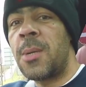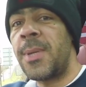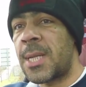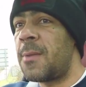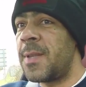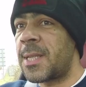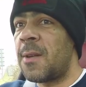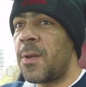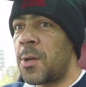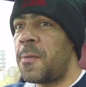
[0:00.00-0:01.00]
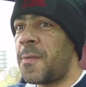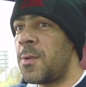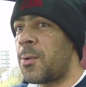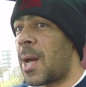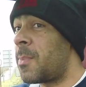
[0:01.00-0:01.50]
going to be saving yourself a good
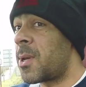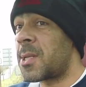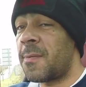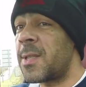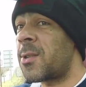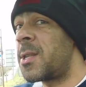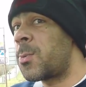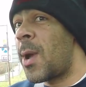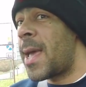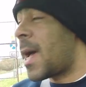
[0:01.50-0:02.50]
few grand, because if it's on its way